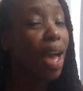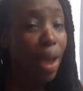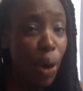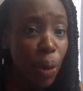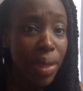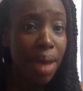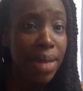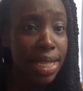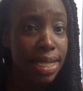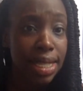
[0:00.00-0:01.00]
I hope that
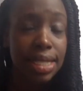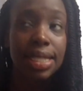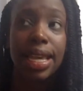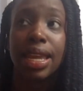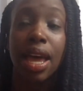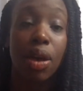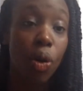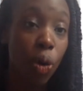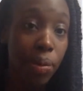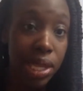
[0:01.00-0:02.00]
makes sense, and I
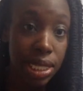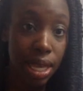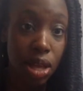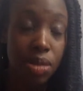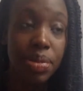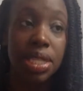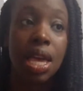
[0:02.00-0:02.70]
hope this helps.